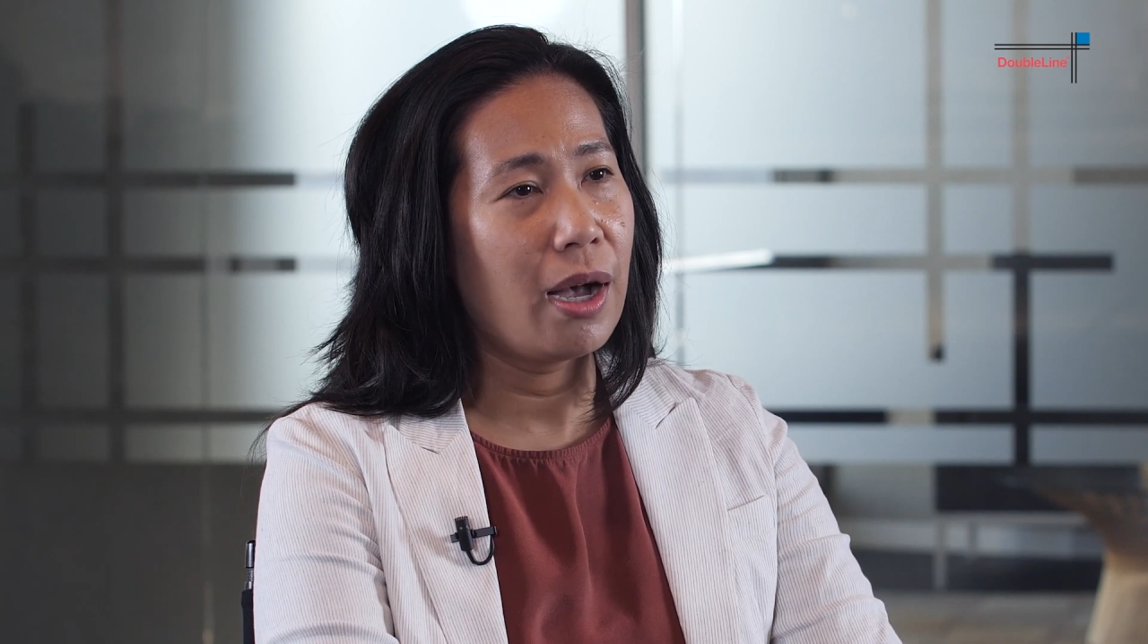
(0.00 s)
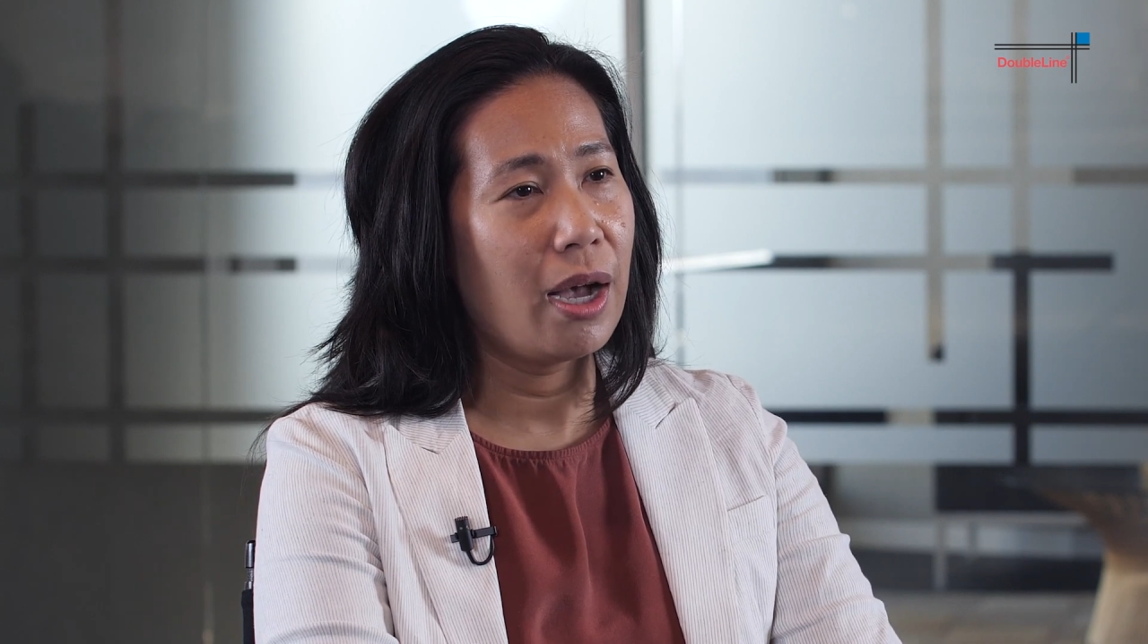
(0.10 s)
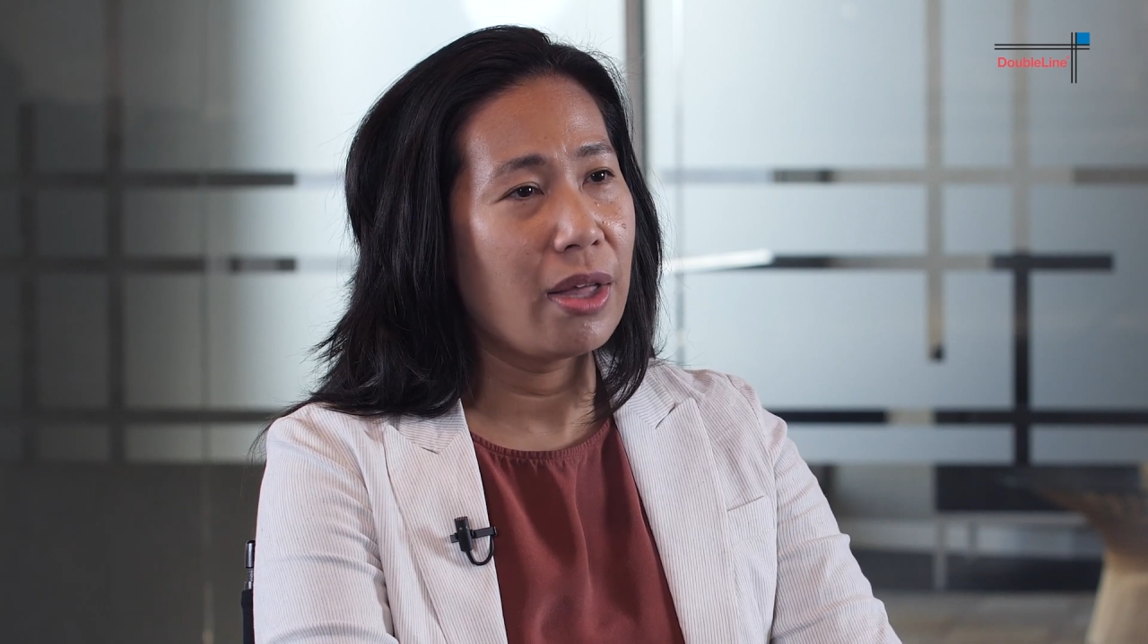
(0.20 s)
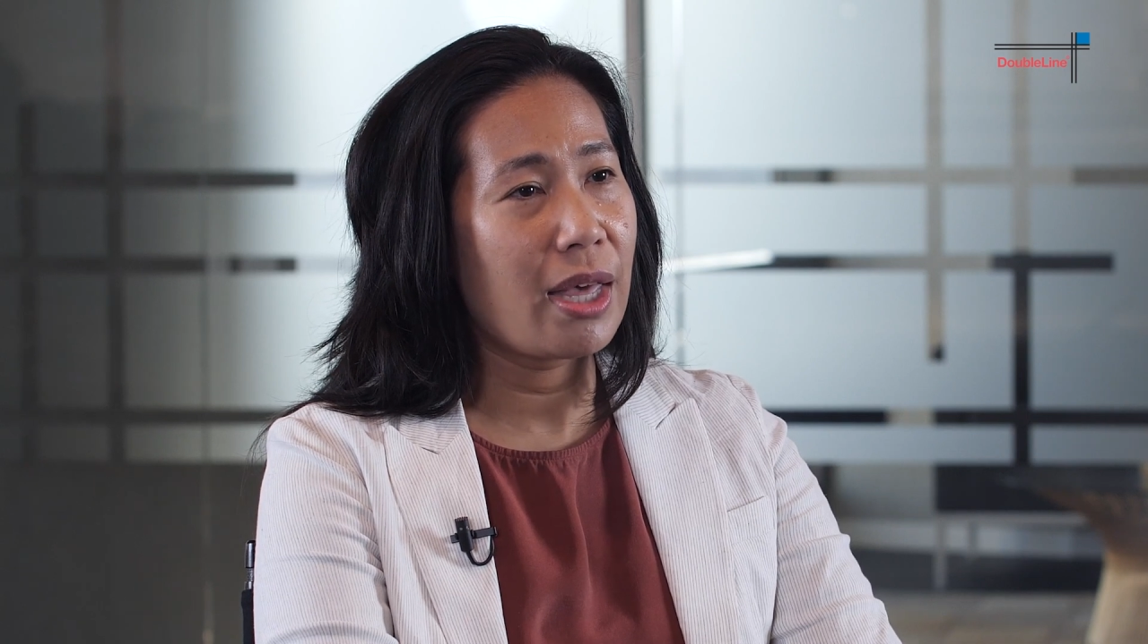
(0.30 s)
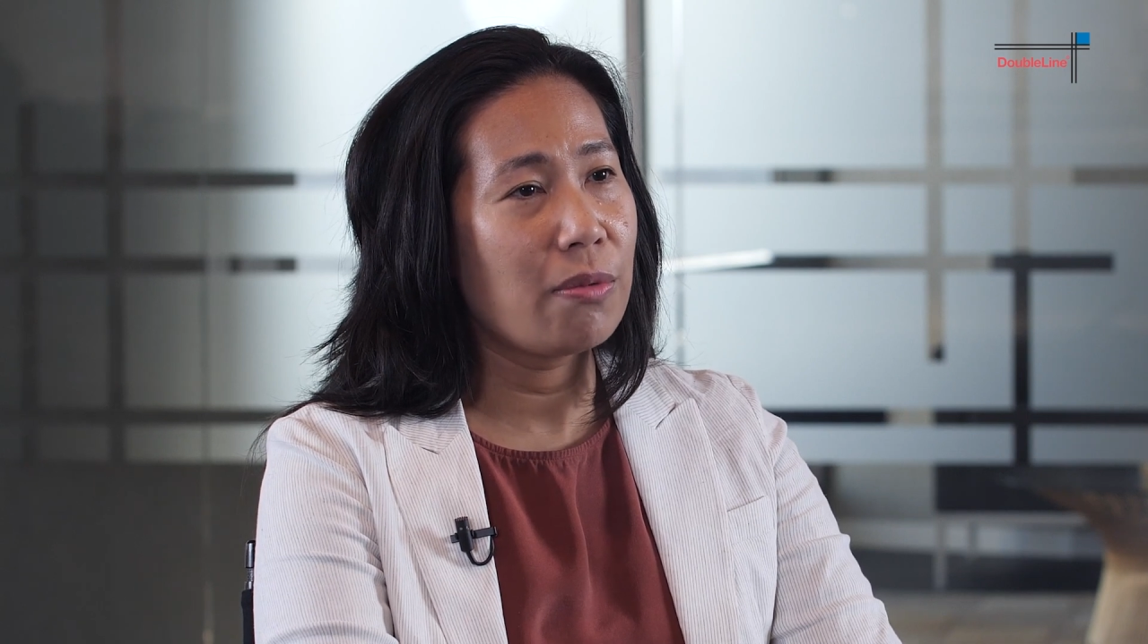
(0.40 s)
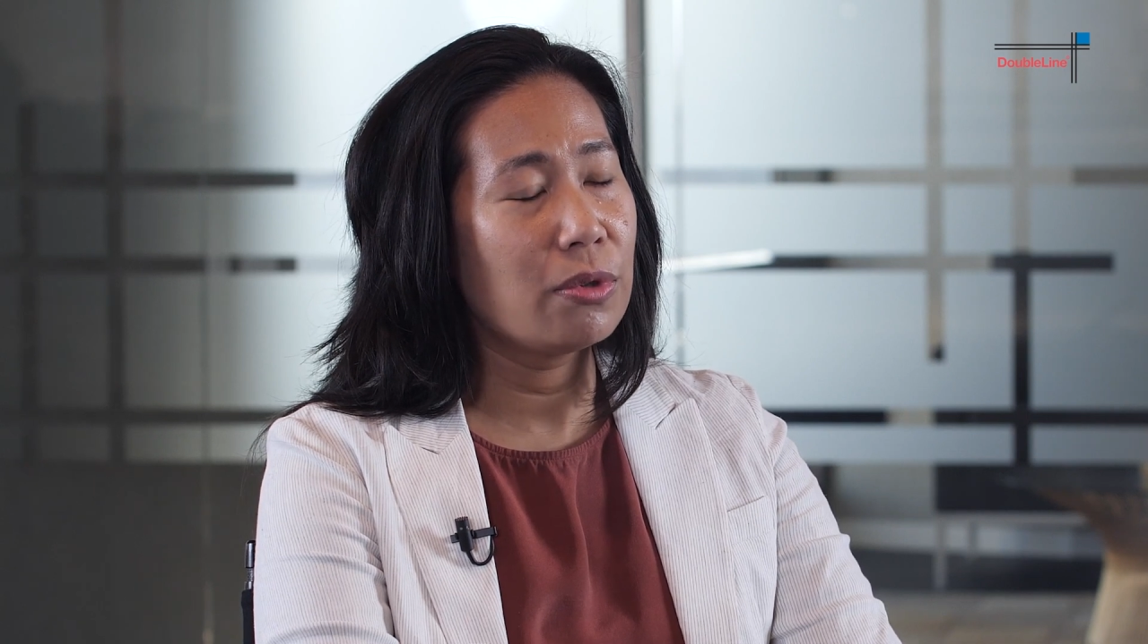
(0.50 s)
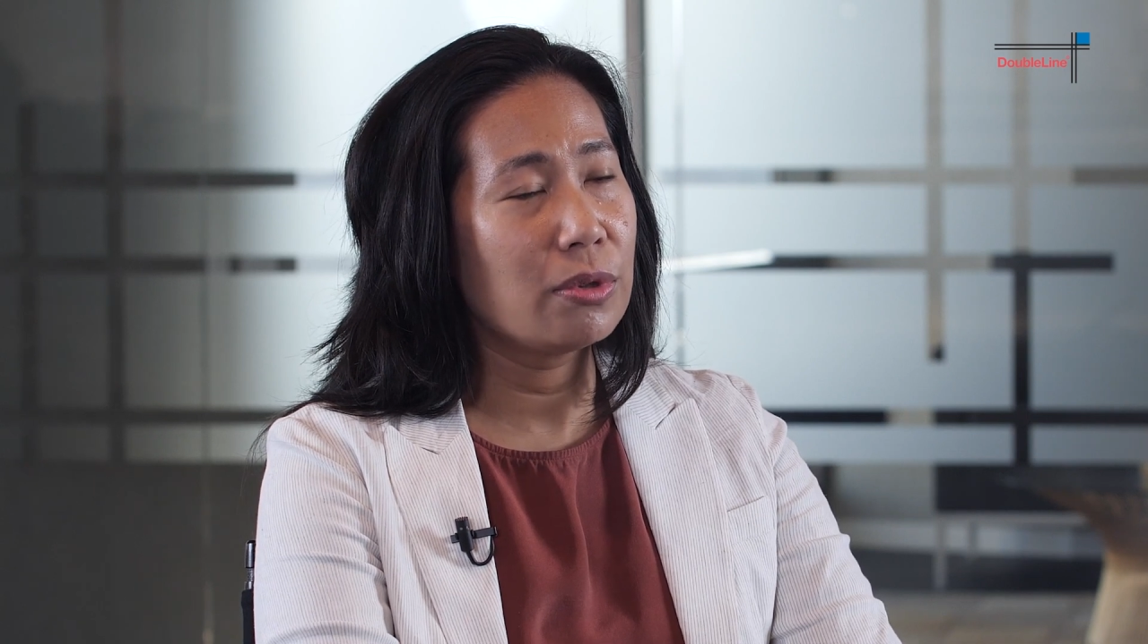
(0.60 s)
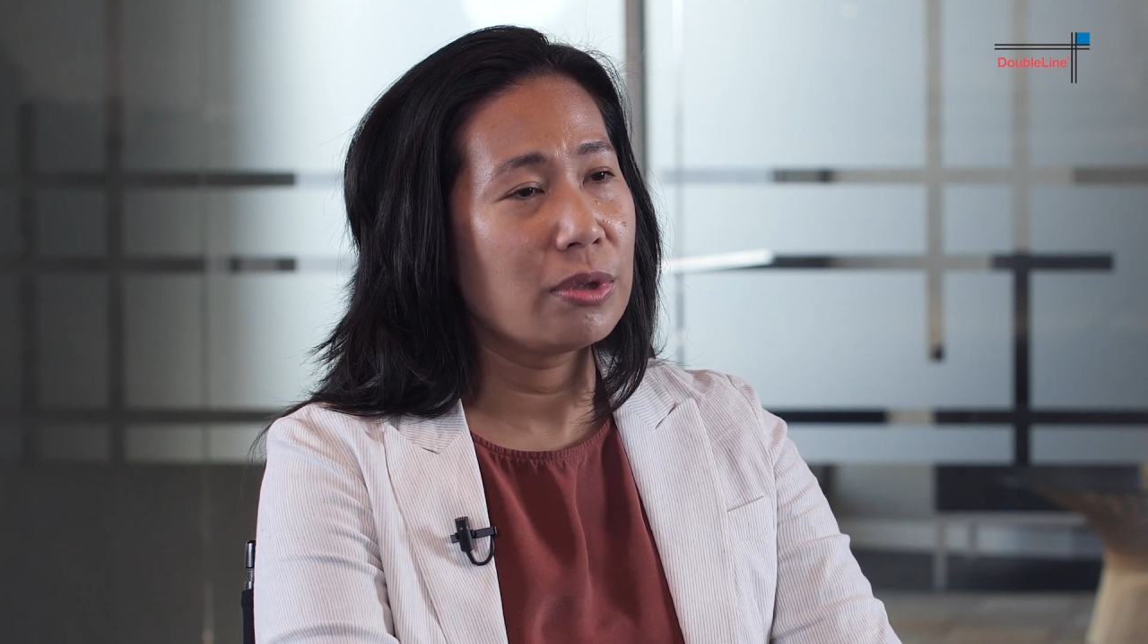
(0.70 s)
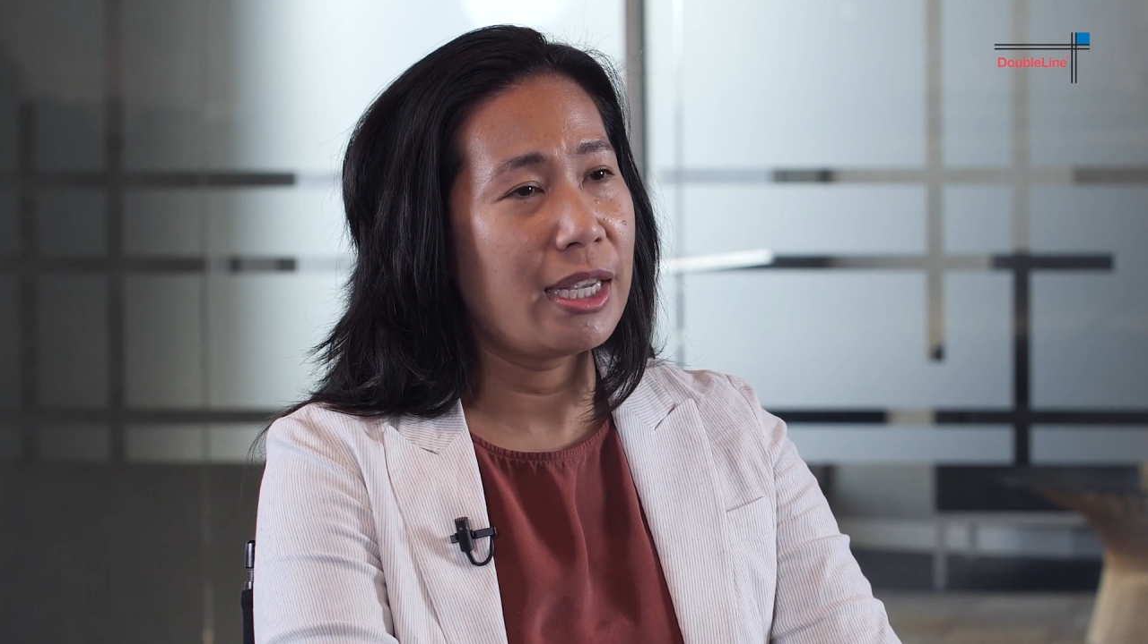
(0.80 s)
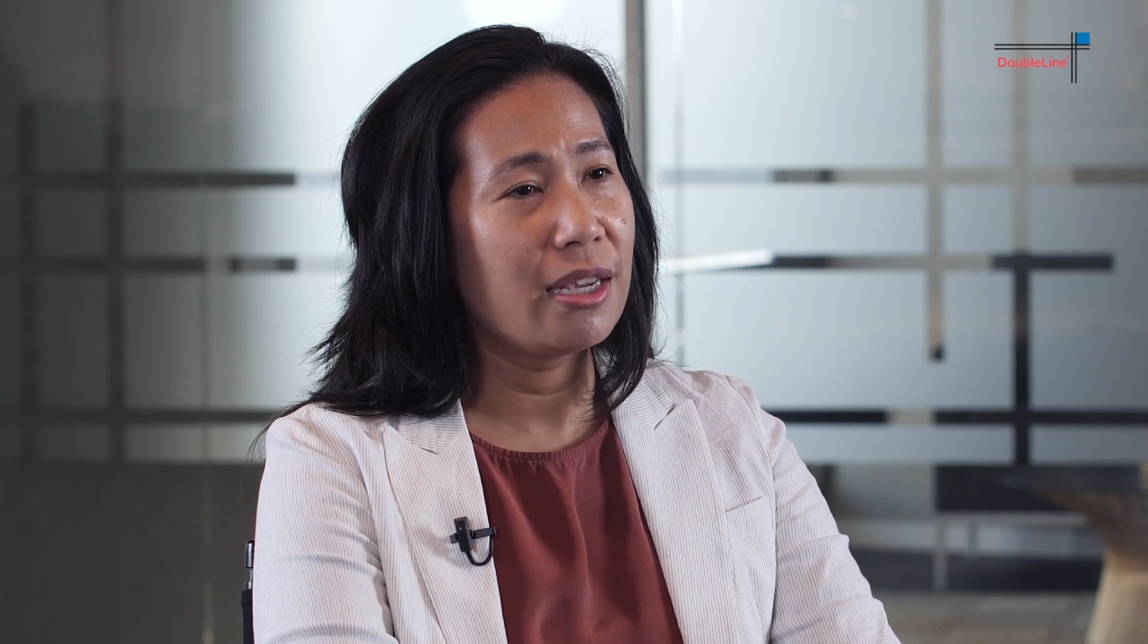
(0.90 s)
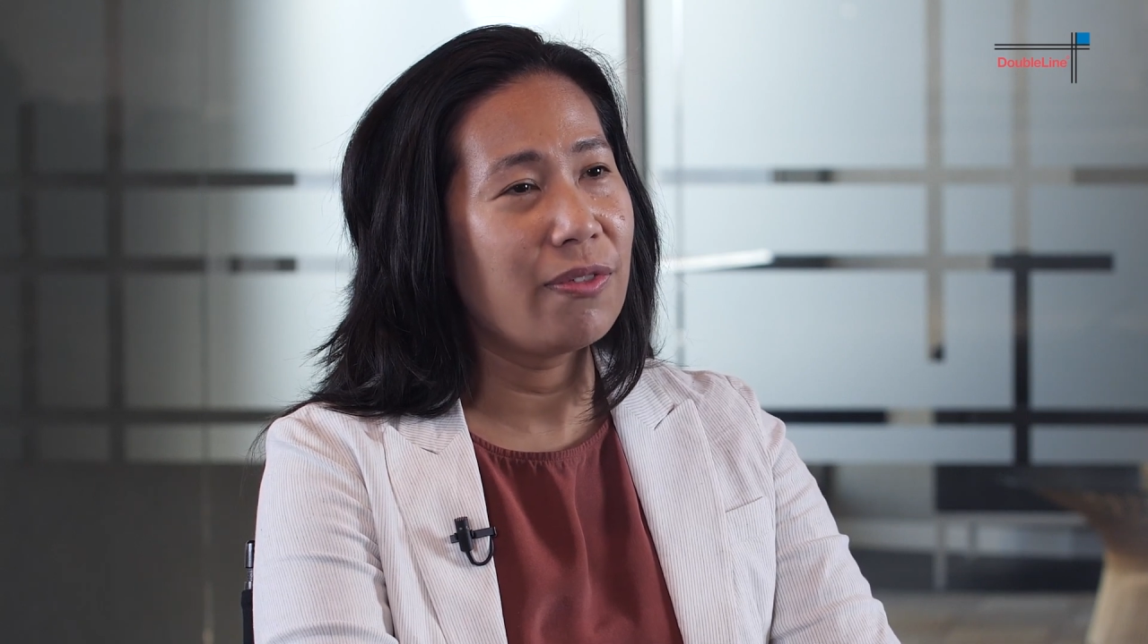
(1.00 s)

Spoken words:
that will take